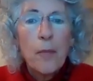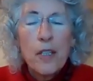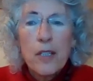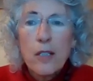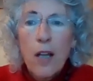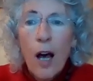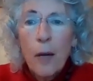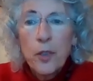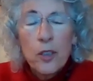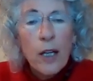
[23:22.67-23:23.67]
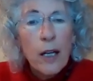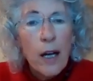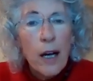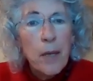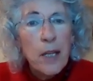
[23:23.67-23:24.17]
This is Abdullah.
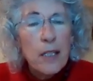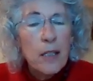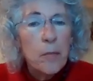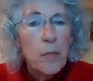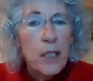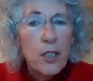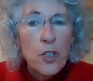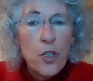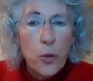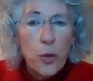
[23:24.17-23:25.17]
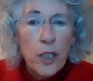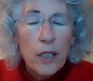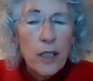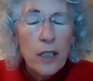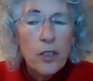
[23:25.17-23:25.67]
I met him in
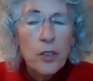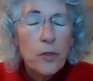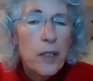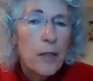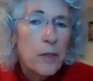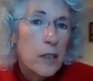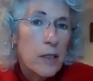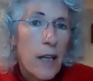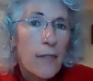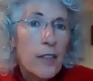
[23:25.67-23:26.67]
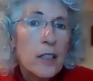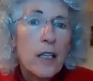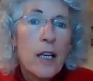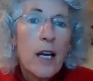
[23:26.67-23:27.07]
Jordan in 2007,